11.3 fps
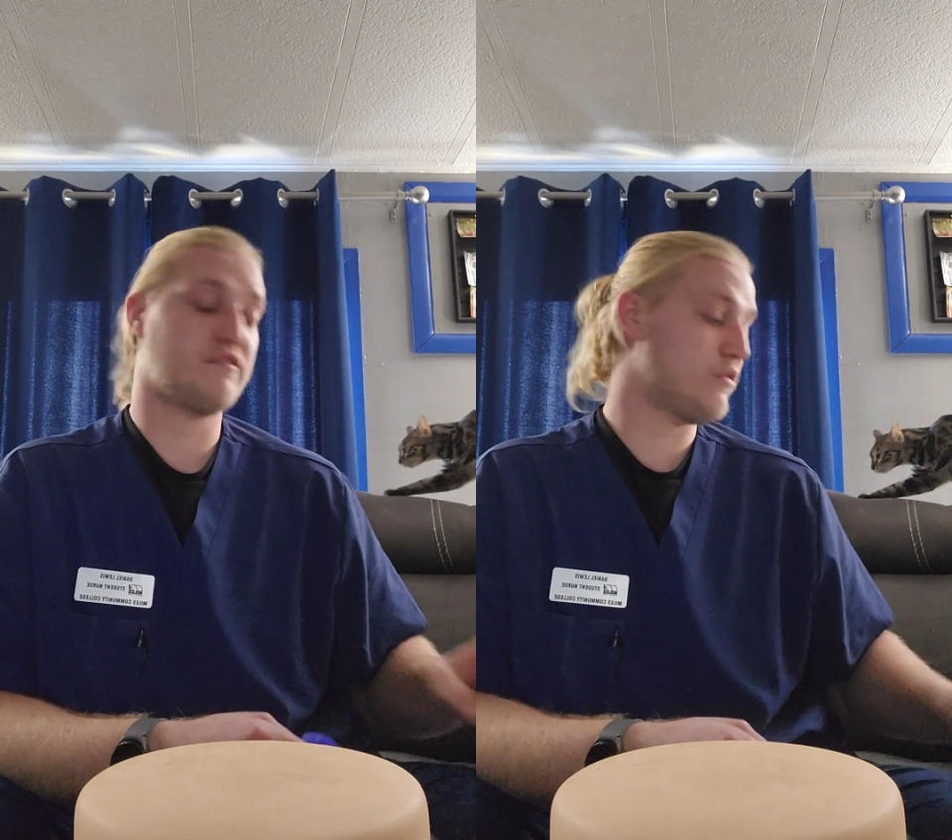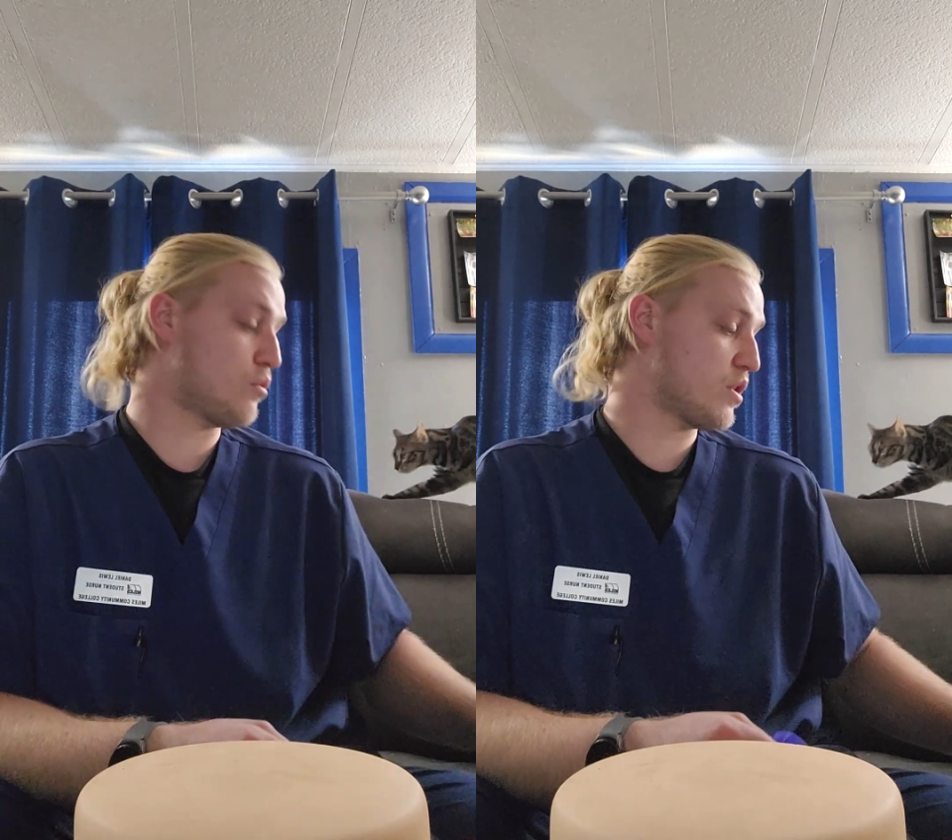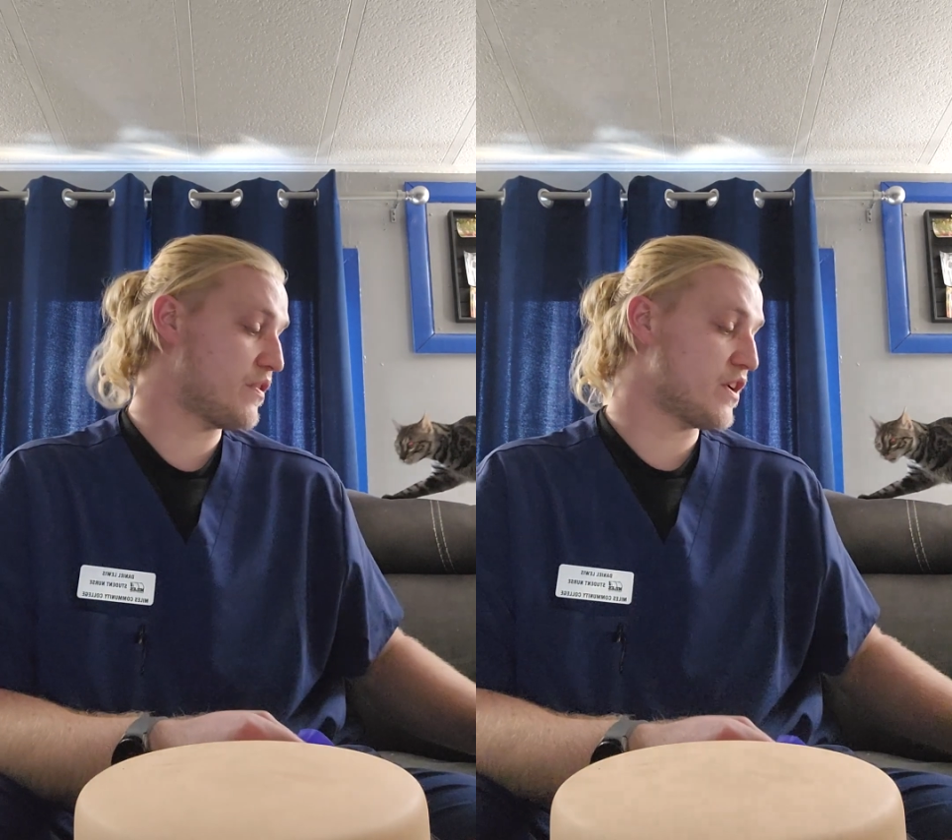
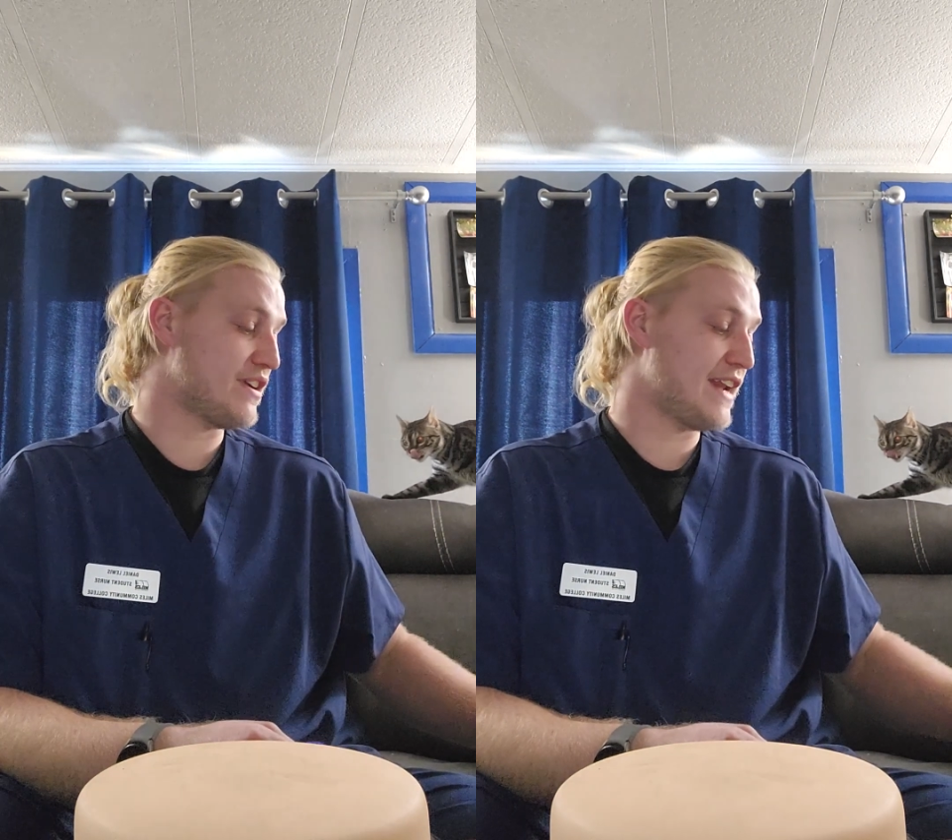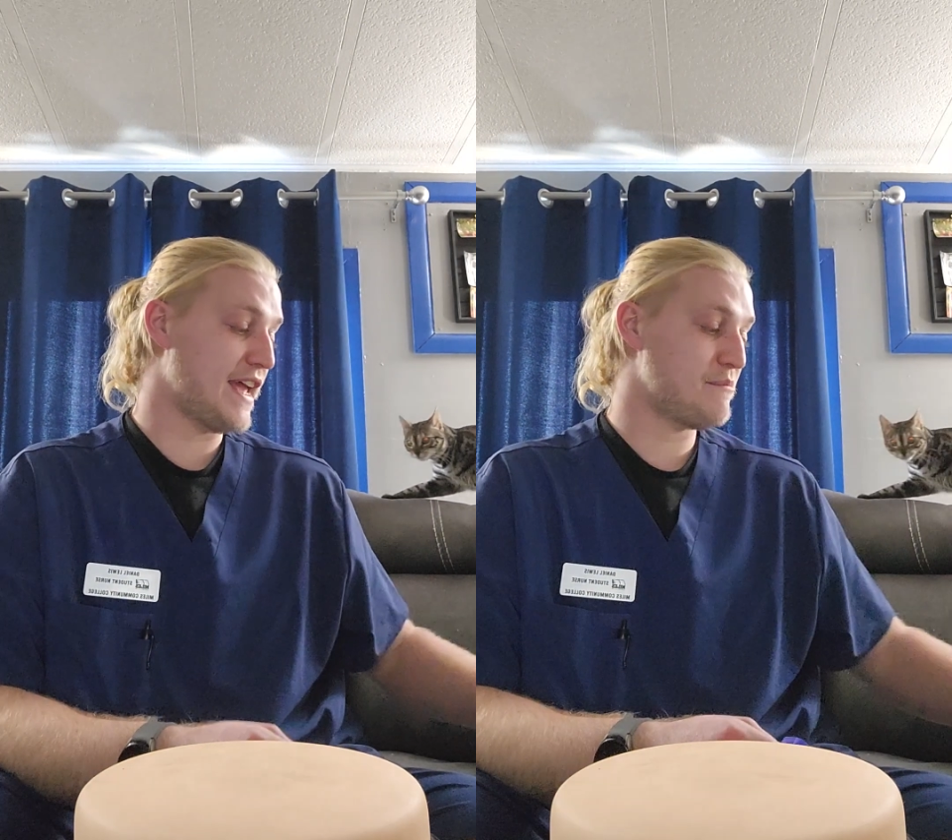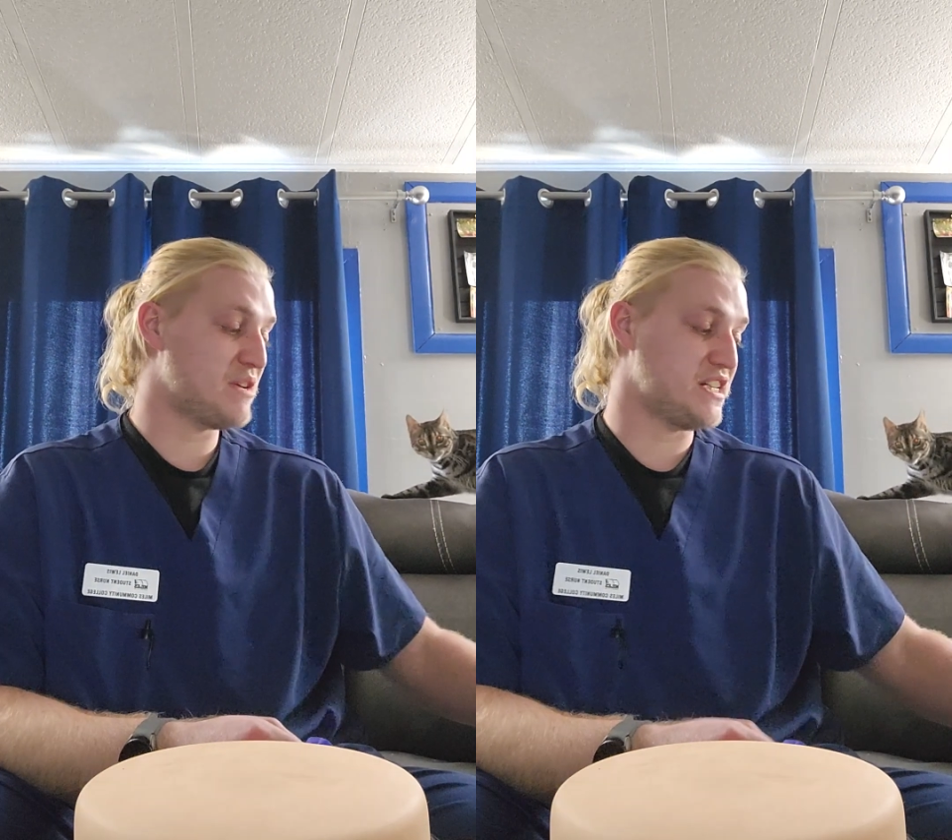for their
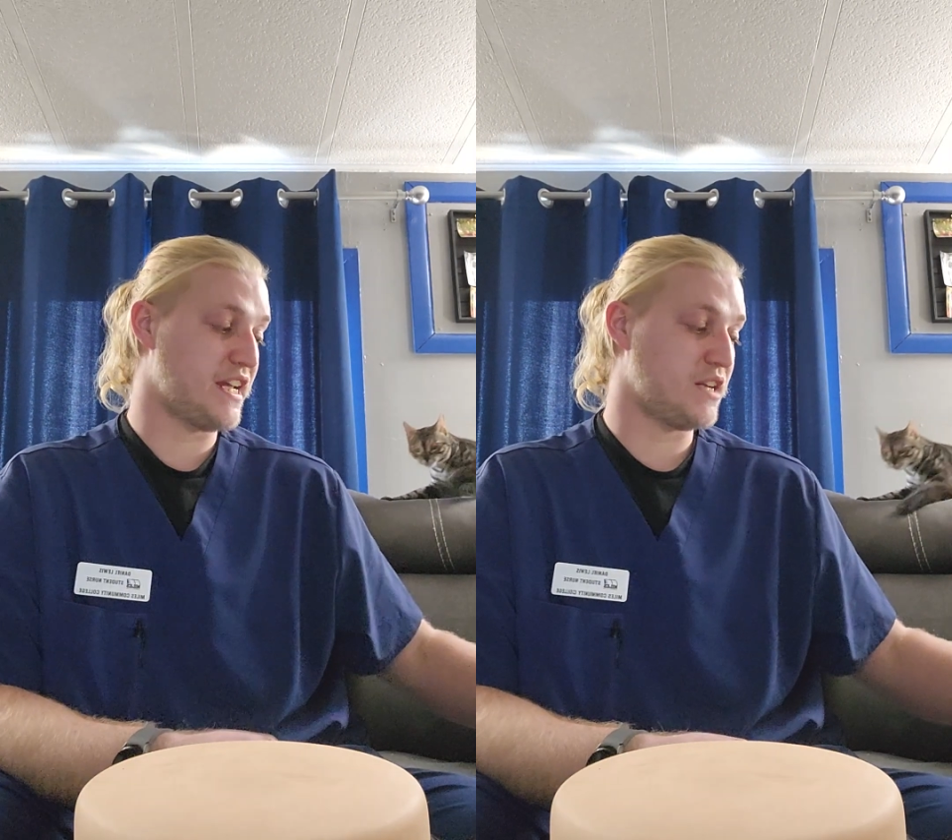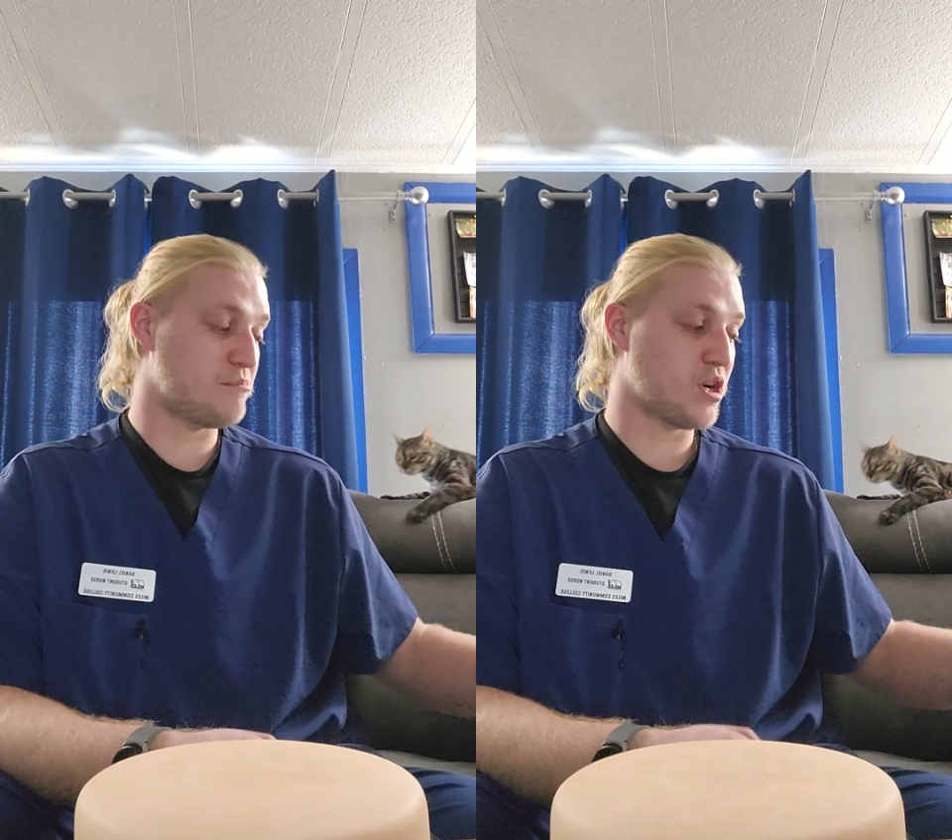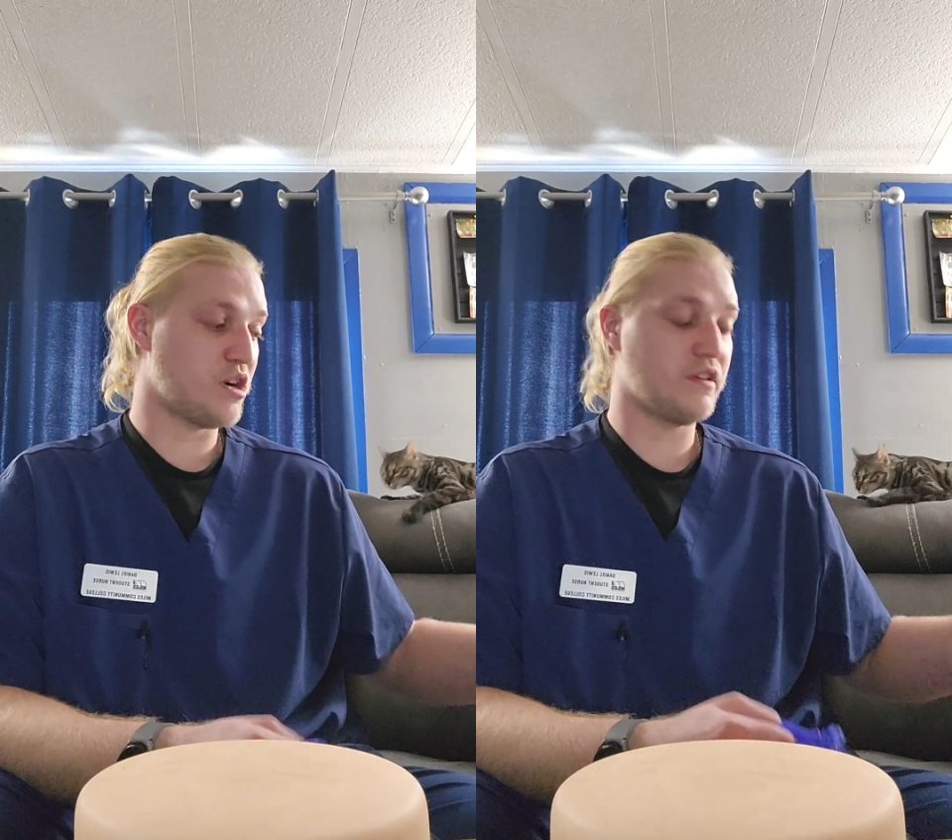name and date
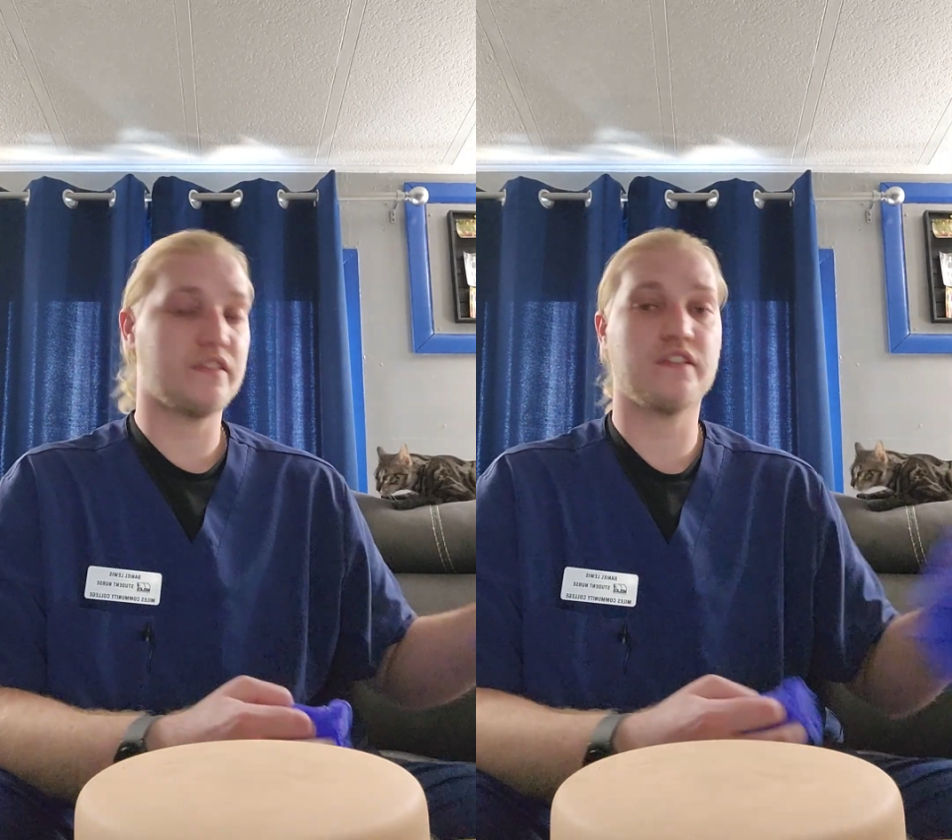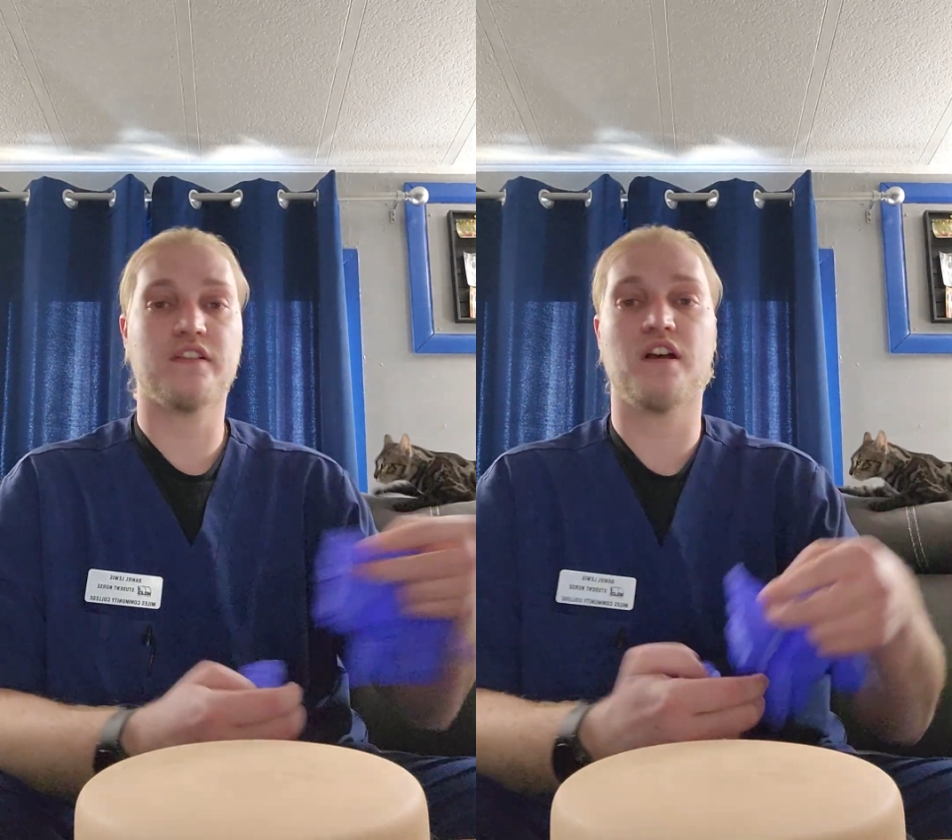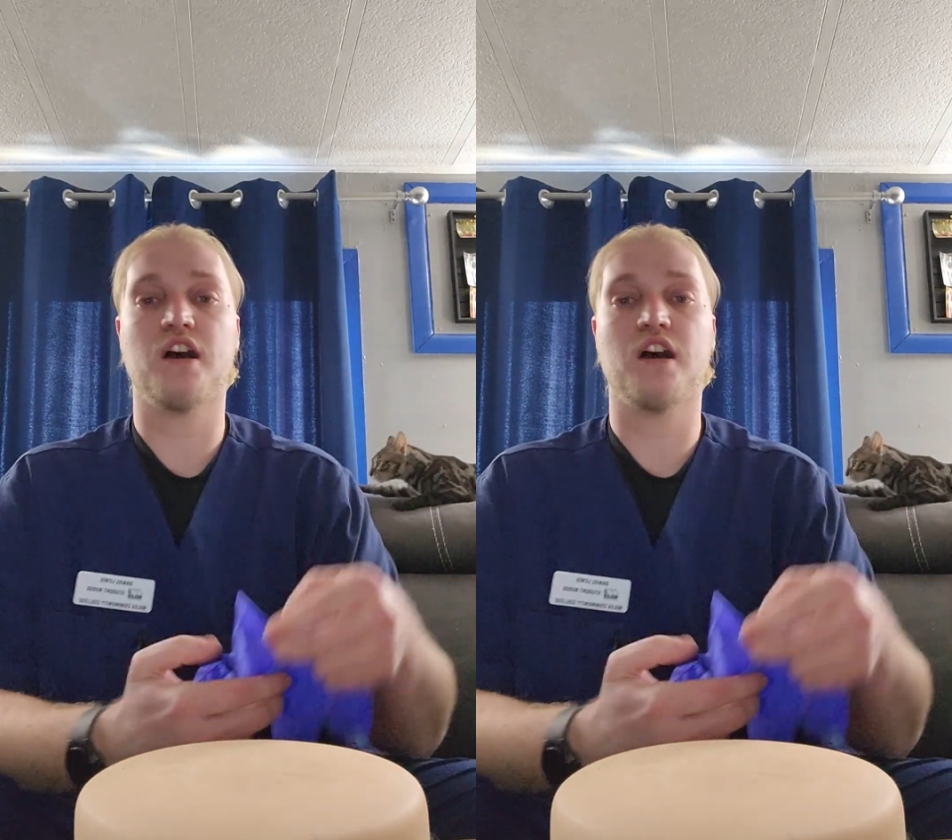of birth.